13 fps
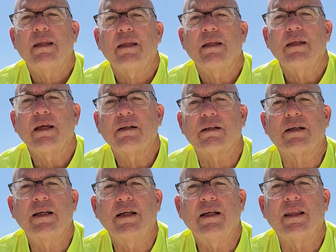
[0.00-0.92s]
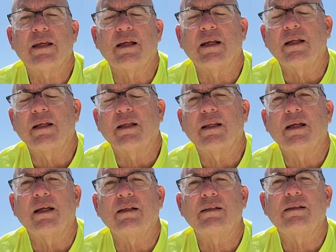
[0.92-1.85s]
The other key thing
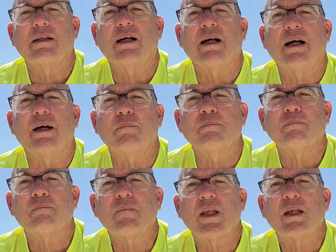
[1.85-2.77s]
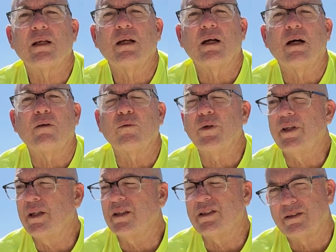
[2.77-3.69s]
that um, uh, with
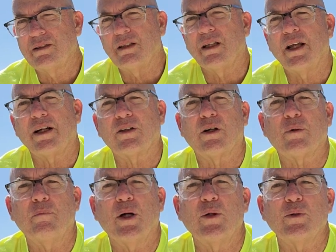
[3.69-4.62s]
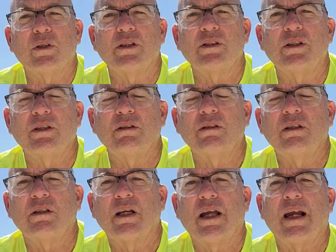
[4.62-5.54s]
this electric boat that you,
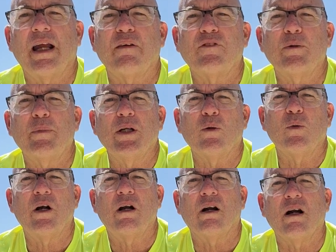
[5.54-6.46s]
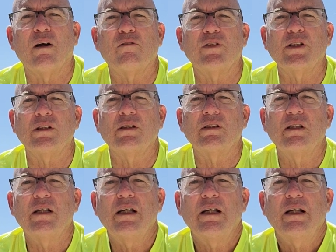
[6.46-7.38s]
you kind of have to be aware of is
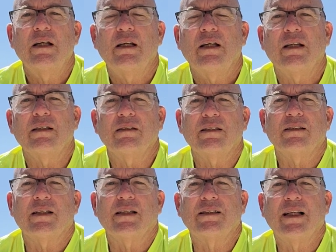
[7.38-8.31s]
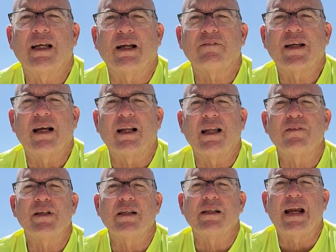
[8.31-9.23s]
is as I said, I've got
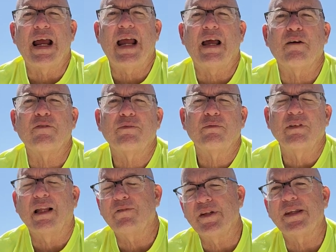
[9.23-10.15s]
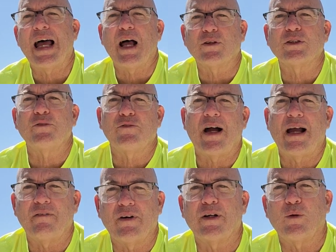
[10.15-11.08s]
11 and a half,
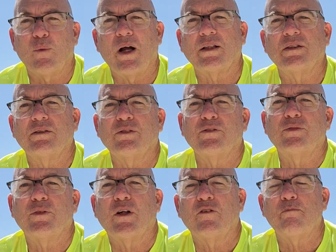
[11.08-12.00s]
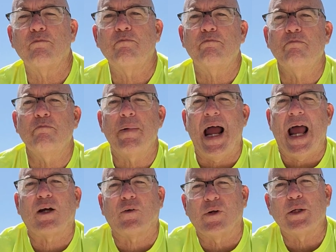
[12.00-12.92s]
11,500 watts of, of
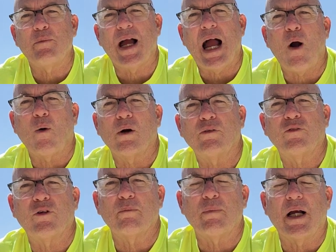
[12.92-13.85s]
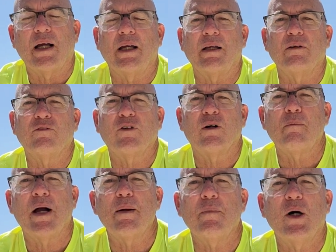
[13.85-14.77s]
battery power for my for
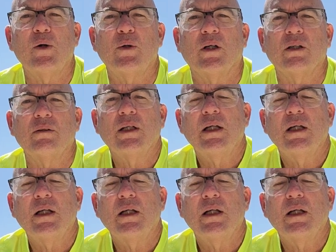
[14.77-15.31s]
my motor